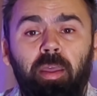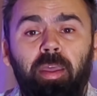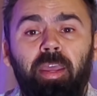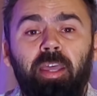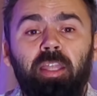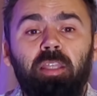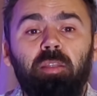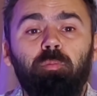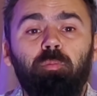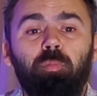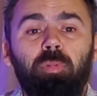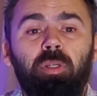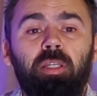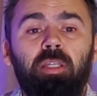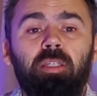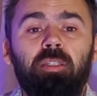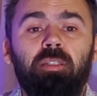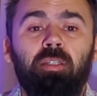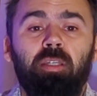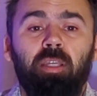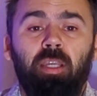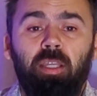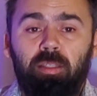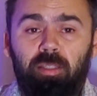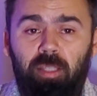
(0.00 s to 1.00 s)
and please
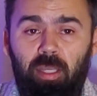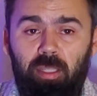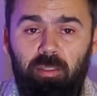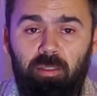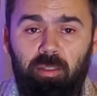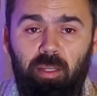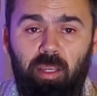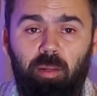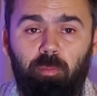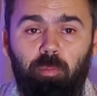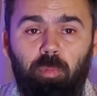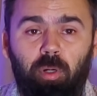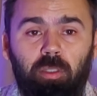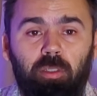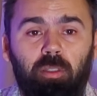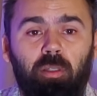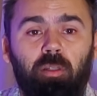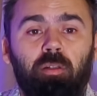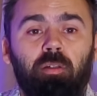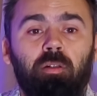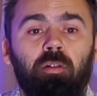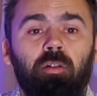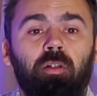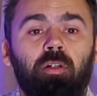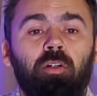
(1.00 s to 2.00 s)
hit that like
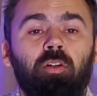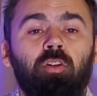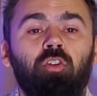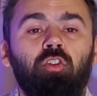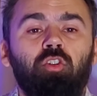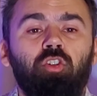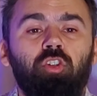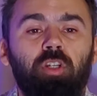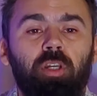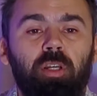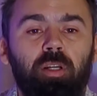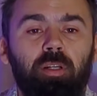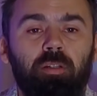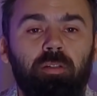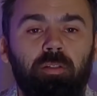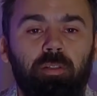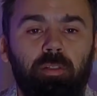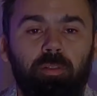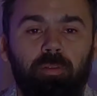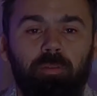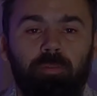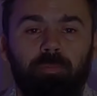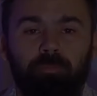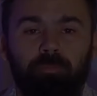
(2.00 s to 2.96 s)
button. Cheers!